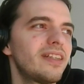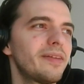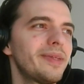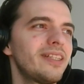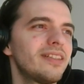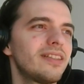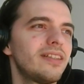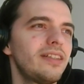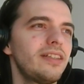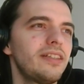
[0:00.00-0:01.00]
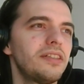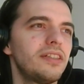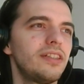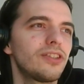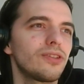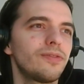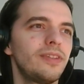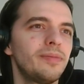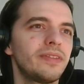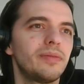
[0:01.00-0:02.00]
mean that the initial
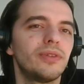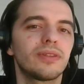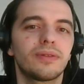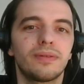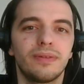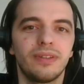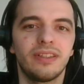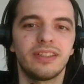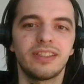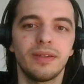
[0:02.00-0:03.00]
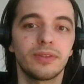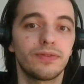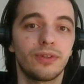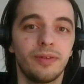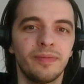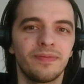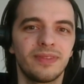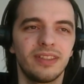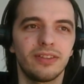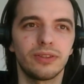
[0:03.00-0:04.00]
theme of the book stems from
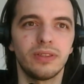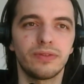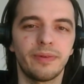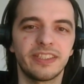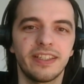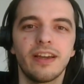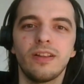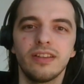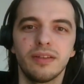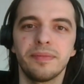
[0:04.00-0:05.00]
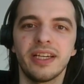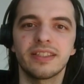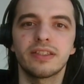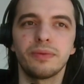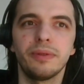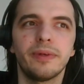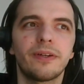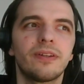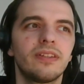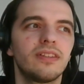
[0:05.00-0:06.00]
its title, "The Masks We
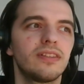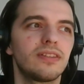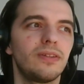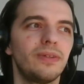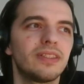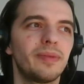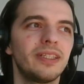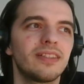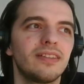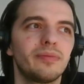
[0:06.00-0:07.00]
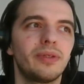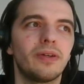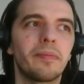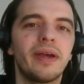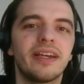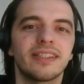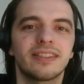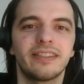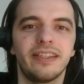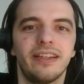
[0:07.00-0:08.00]
Wear." So it's basically about
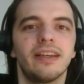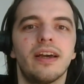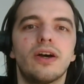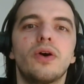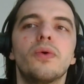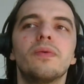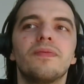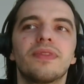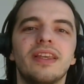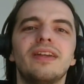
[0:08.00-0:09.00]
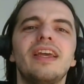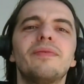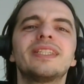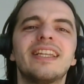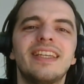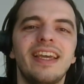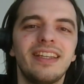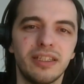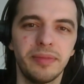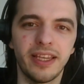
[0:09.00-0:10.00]
masks and how it was
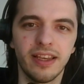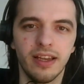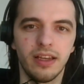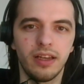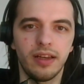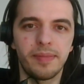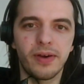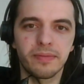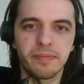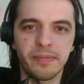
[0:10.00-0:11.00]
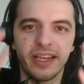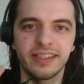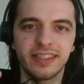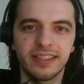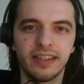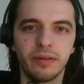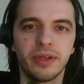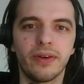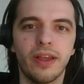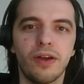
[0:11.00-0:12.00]
intended to be about masks and
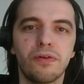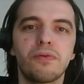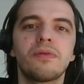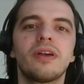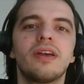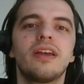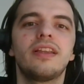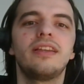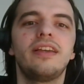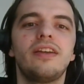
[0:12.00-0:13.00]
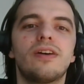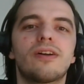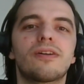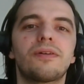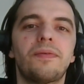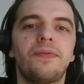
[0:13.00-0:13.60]
about how they are